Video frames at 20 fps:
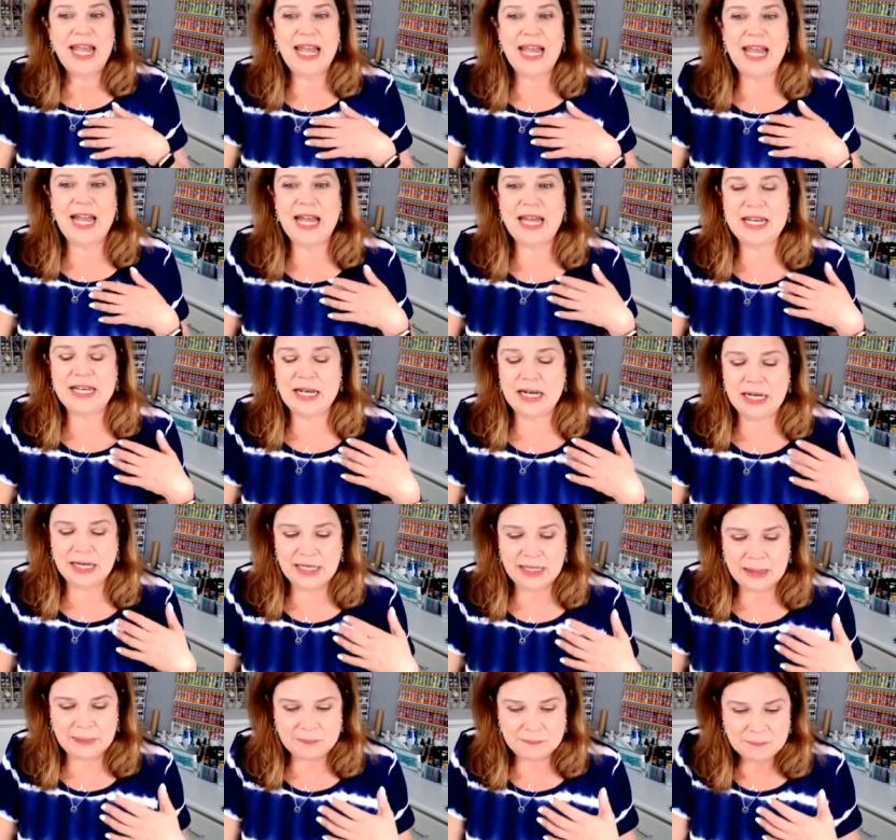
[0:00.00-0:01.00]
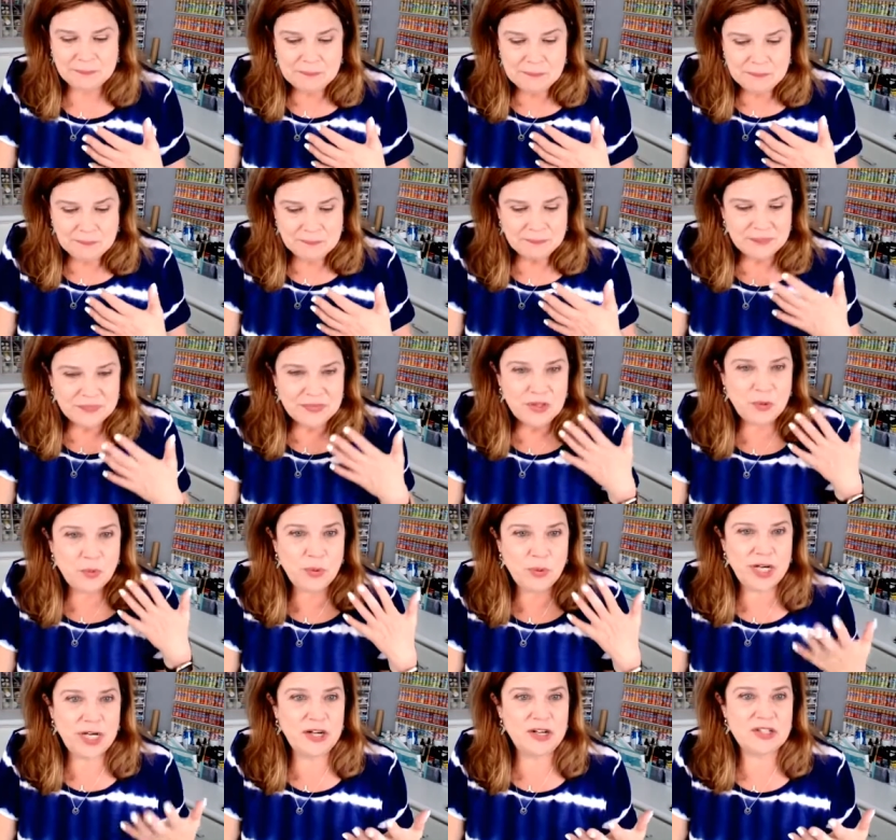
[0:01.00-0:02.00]
And
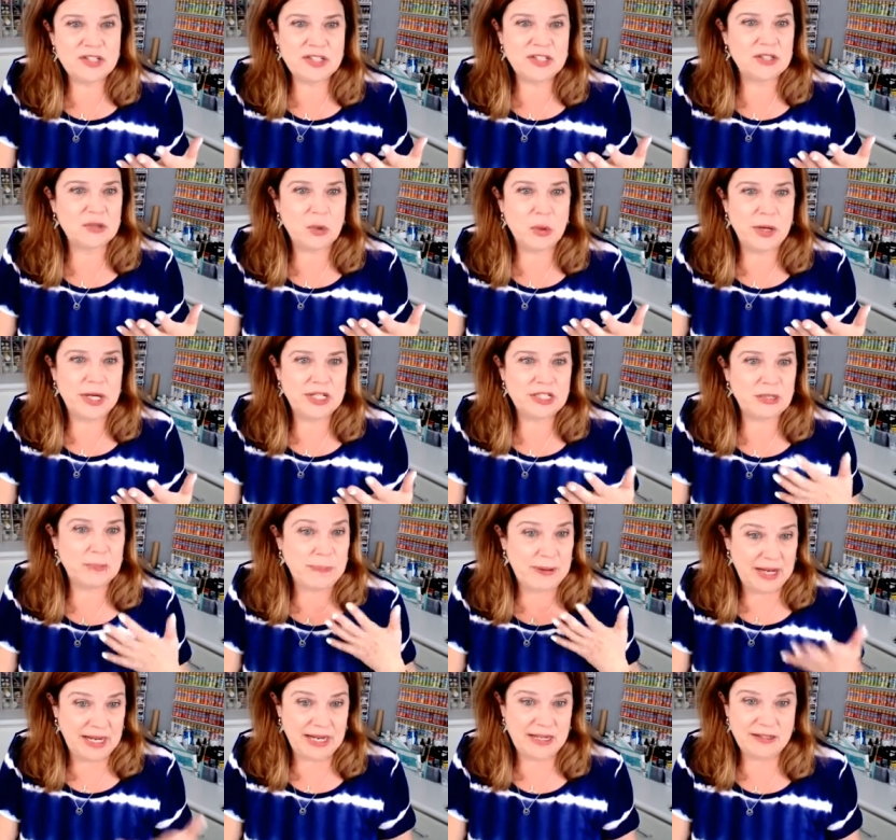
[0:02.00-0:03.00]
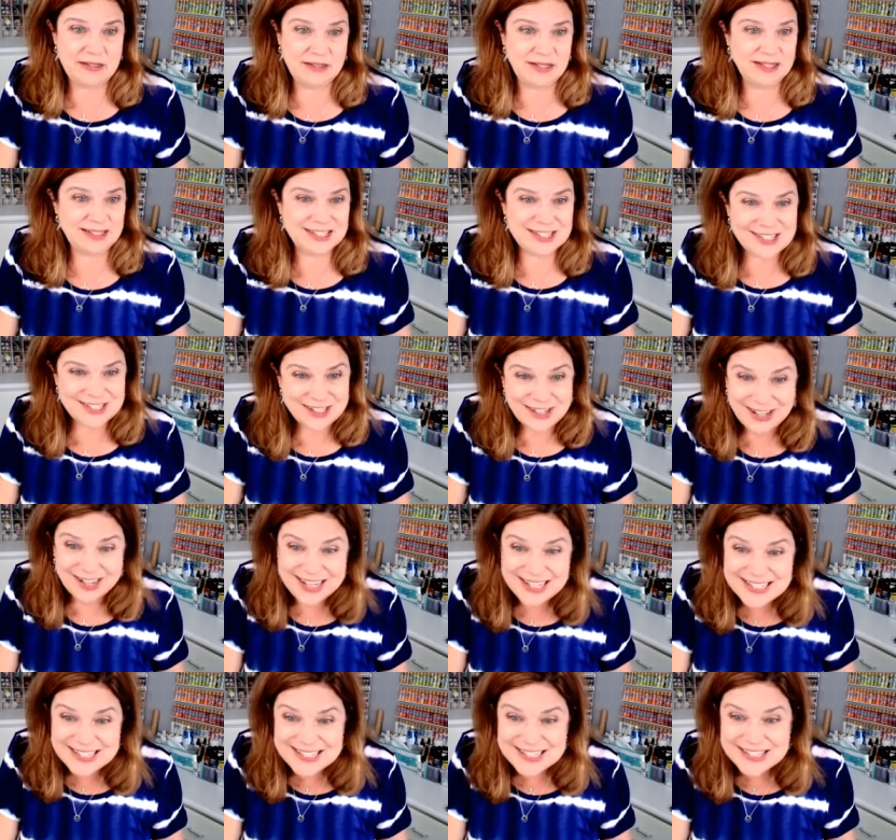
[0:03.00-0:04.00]
we're just going to paint
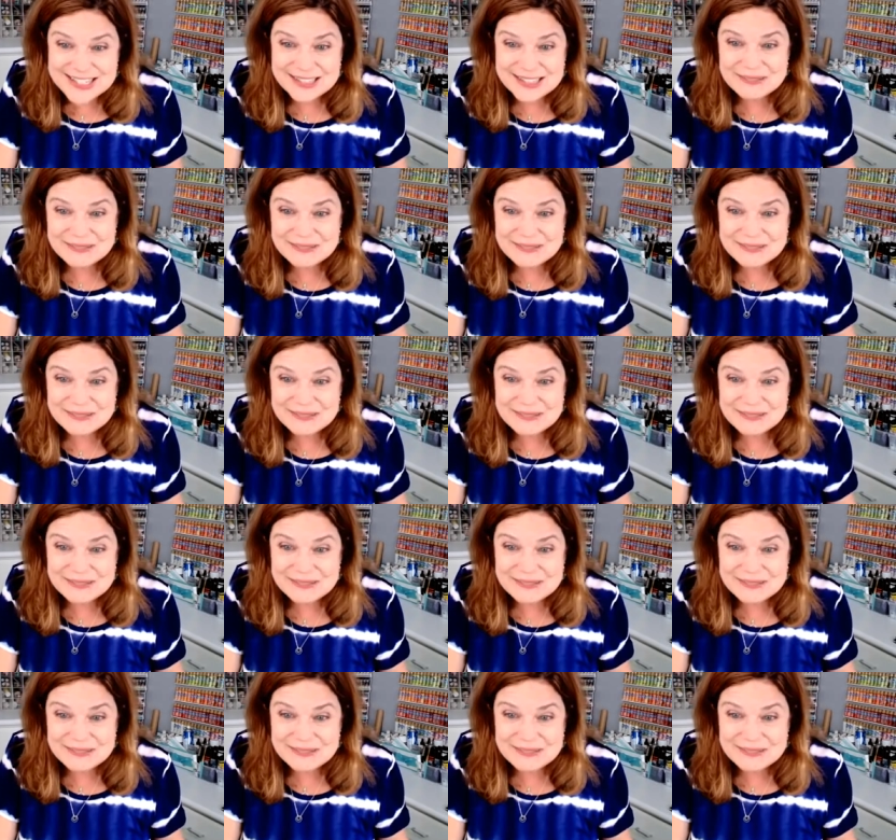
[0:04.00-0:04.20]
tonight.